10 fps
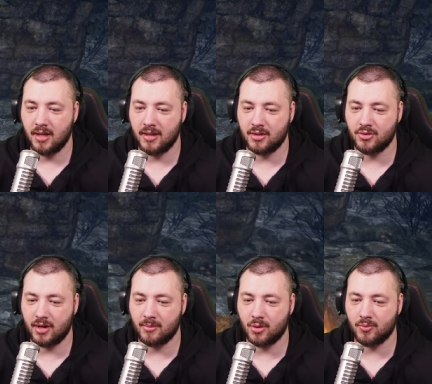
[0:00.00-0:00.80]
The
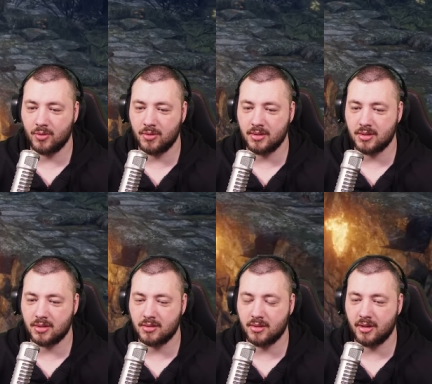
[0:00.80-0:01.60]
Dragonborn
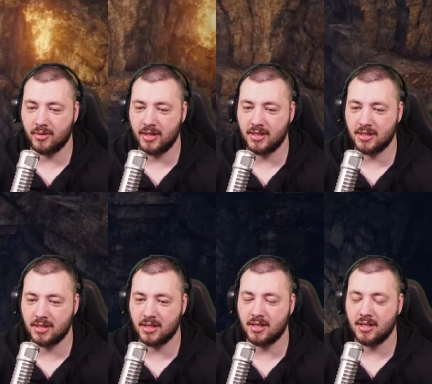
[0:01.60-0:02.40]
ruins, there
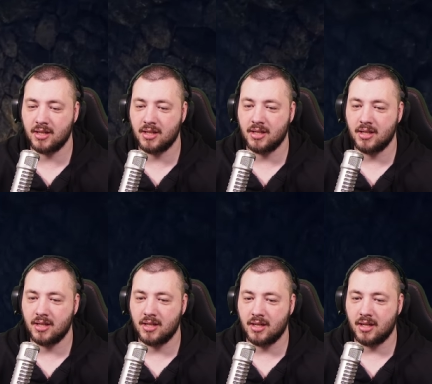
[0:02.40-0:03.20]
is
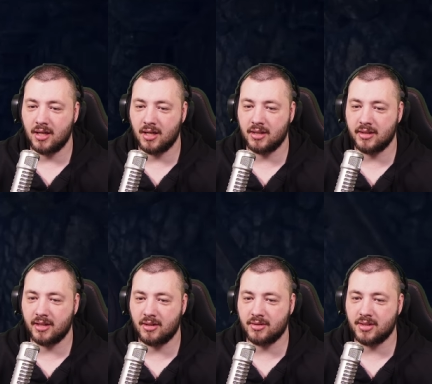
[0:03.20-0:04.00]
a
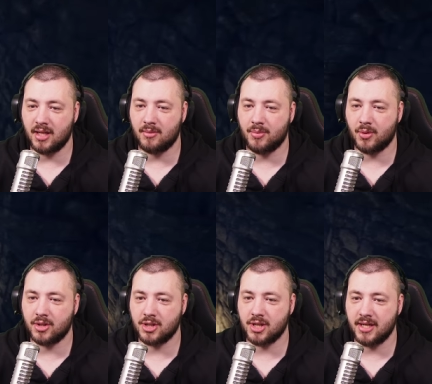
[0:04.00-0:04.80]
little teleport
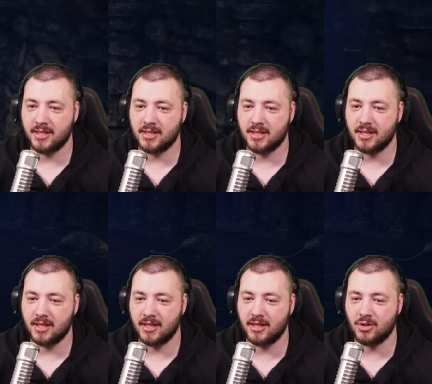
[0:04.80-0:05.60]
chest
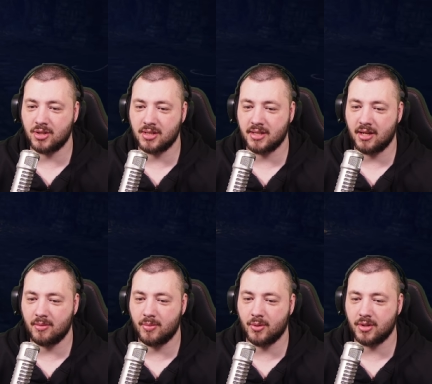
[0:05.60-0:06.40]
that just
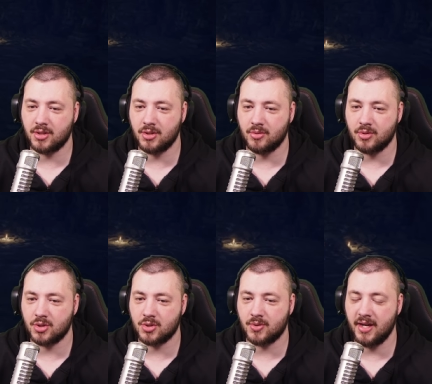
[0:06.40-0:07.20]
teleports you
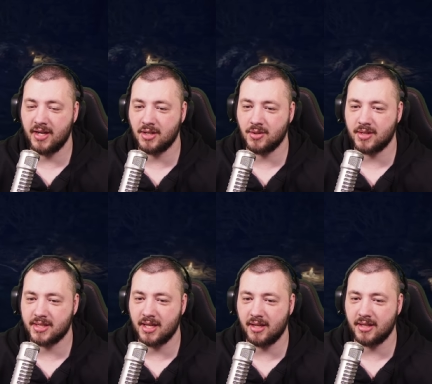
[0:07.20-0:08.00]
straight into the
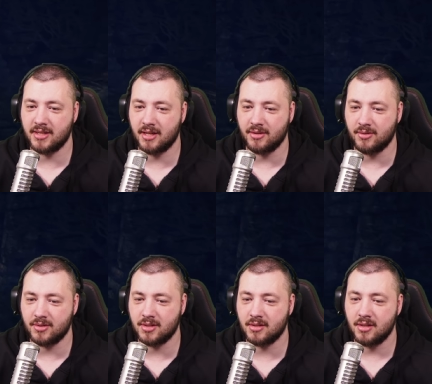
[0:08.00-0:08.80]
Sellia
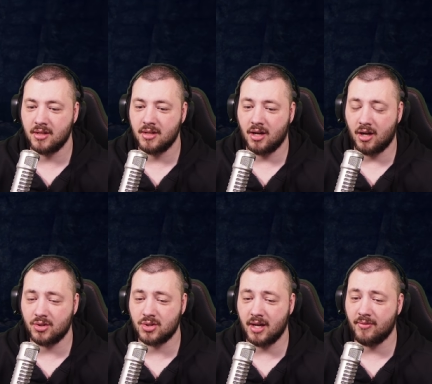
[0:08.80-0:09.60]
tunnels.
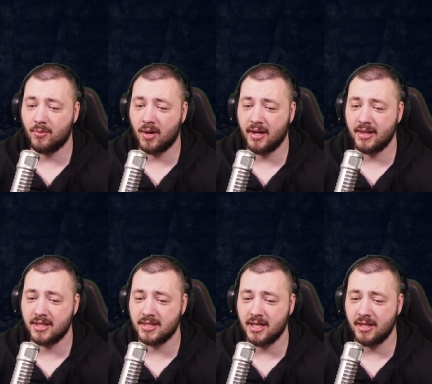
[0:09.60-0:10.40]
Also, F Y I, in the
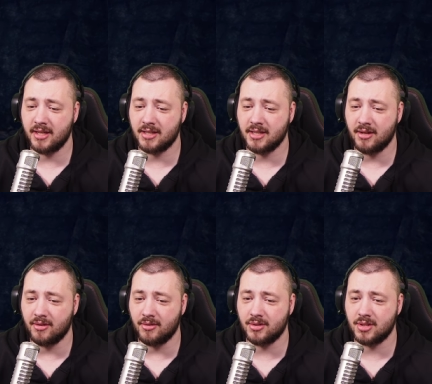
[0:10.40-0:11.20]
Sellia
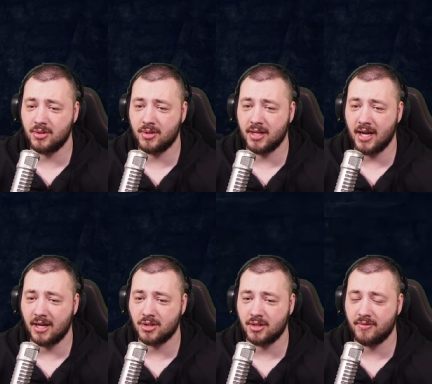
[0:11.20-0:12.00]
tunnels, you can
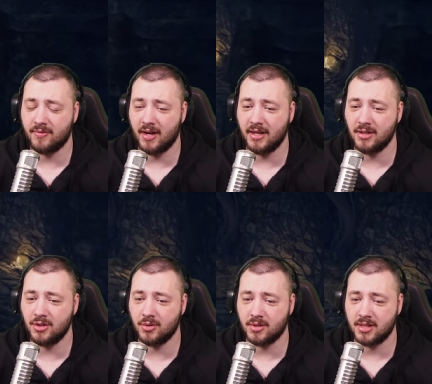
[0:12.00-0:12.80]
actually find
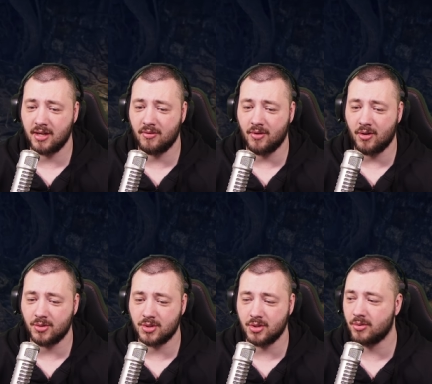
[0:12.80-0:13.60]
yourself
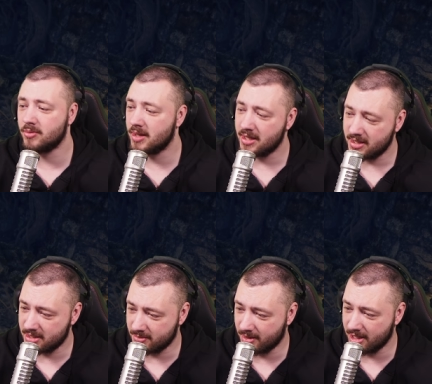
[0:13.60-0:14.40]
also
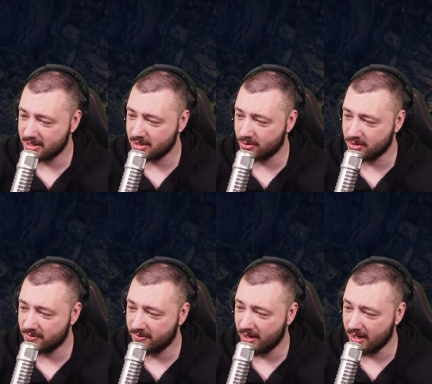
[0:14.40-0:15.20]
smithing stones
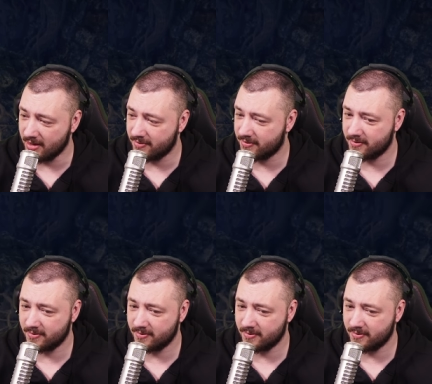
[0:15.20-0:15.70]
five.